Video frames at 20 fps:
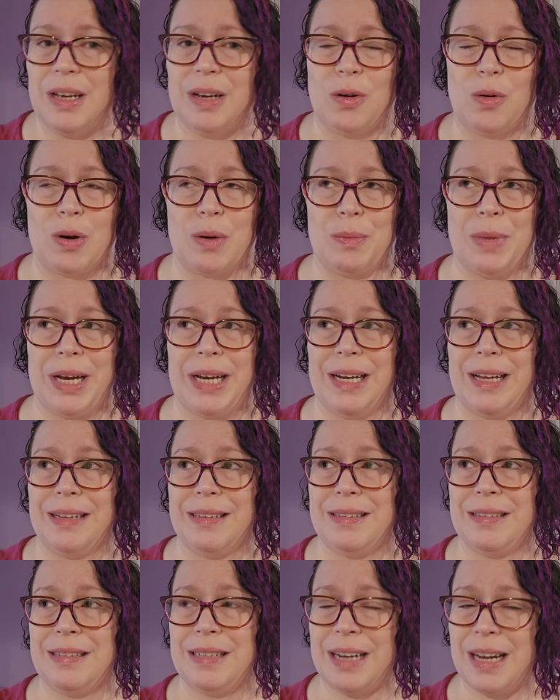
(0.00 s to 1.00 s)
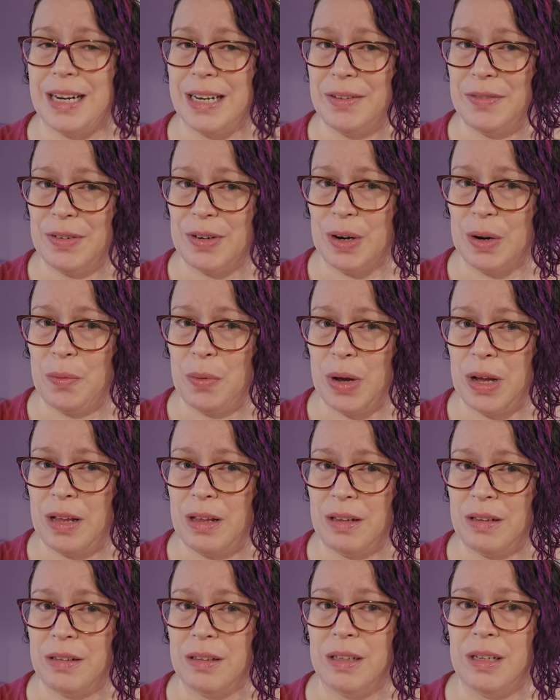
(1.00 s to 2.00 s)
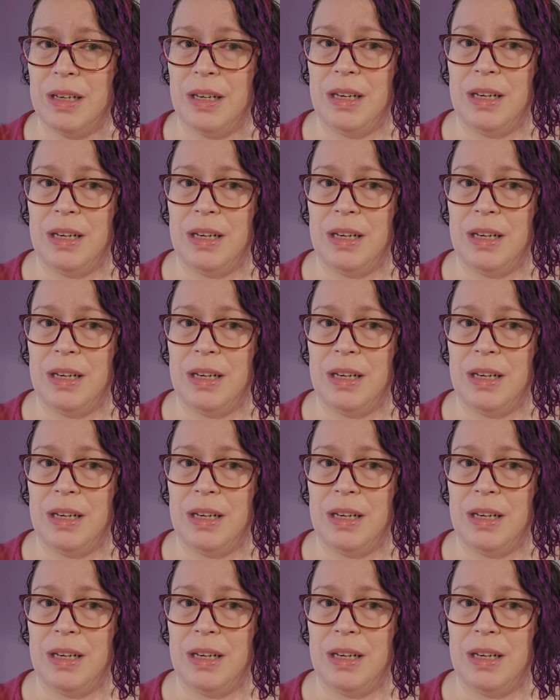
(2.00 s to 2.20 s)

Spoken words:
or it might not sit on it very well.